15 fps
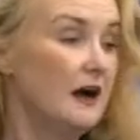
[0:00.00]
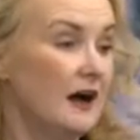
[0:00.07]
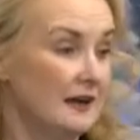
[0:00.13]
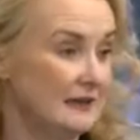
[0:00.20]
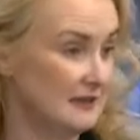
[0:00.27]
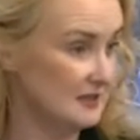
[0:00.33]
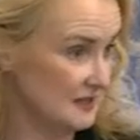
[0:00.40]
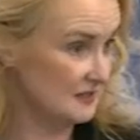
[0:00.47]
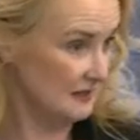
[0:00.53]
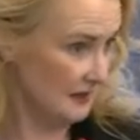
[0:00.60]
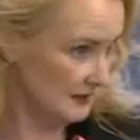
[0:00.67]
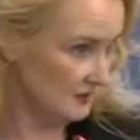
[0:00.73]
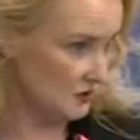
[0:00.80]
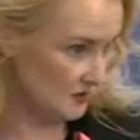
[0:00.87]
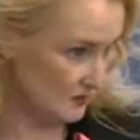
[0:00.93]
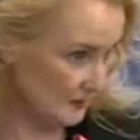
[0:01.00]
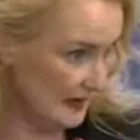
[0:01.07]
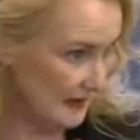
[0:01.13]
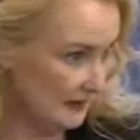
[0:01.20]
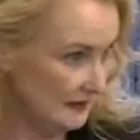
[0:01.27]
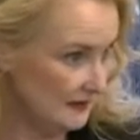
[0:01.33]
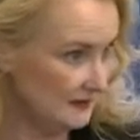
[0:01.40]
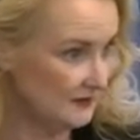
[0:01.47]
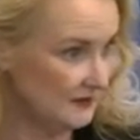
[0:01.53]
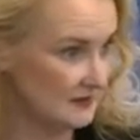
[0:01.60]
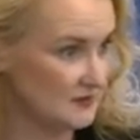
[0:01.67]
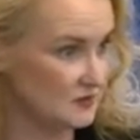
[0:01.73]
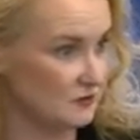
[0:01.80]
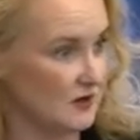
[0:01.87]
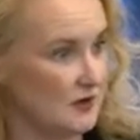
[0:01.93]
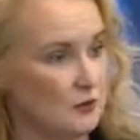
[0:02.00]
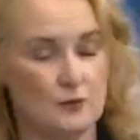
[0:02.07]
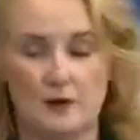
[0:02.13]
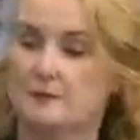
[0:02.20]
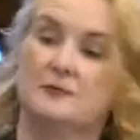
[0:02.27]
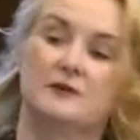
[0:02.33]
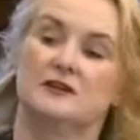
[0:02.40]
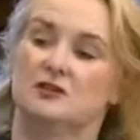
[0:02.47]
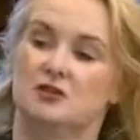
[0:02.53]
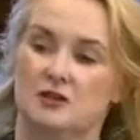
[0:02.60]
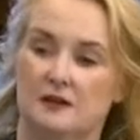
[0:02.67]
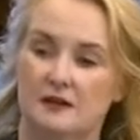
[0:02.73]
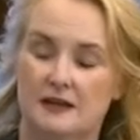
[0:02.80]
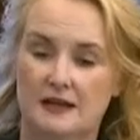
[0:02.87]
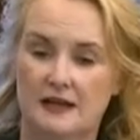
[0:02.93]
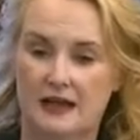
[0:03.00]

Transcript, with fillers: I'd like to acknowledge as well the strong cooperation